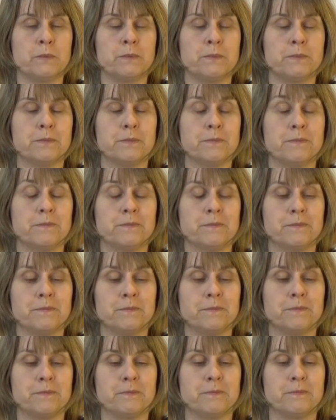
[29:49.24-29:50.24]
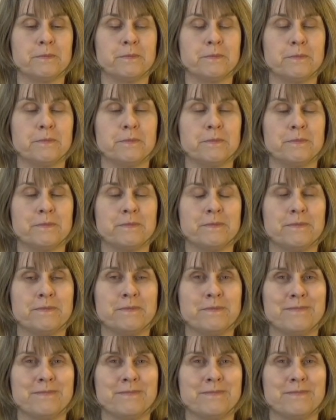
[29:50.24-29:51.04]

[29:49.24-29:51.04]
(no one is talking)